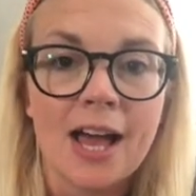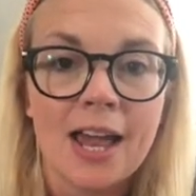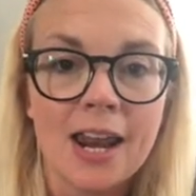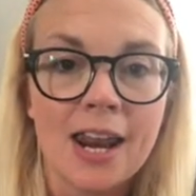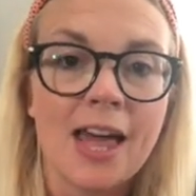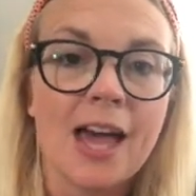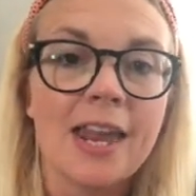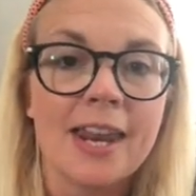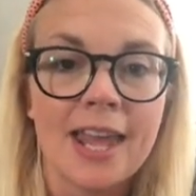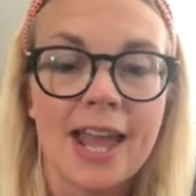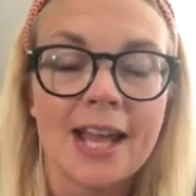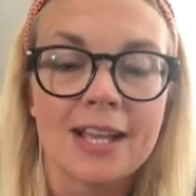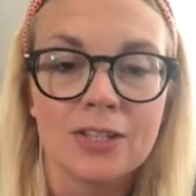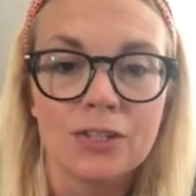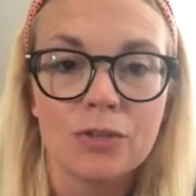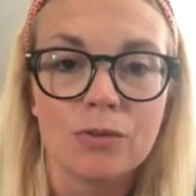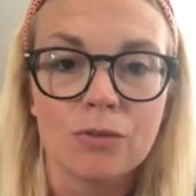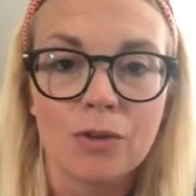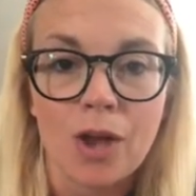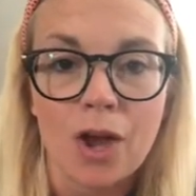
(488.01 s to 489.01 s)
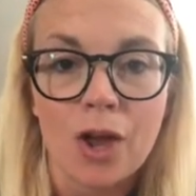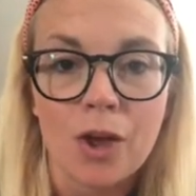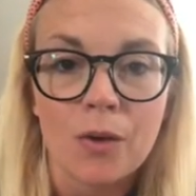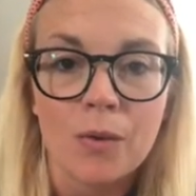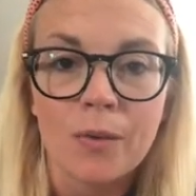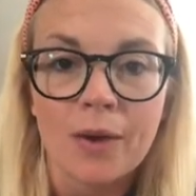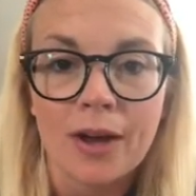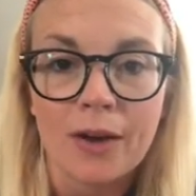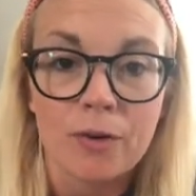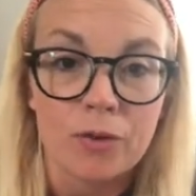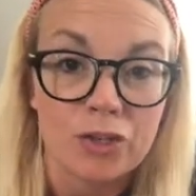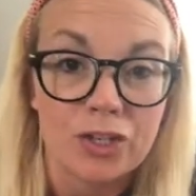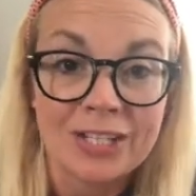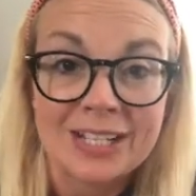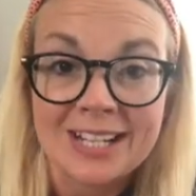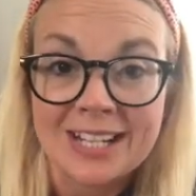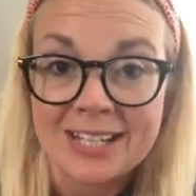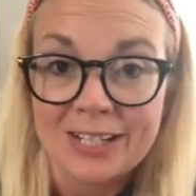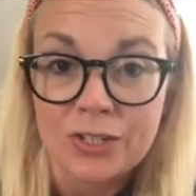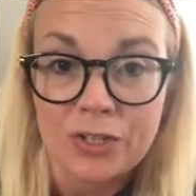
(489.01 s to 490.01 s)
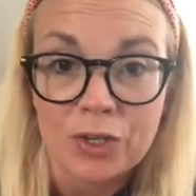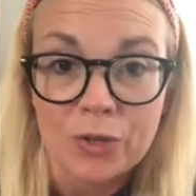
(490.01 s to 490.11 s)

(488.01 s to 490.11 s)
learn it as you go, or just listen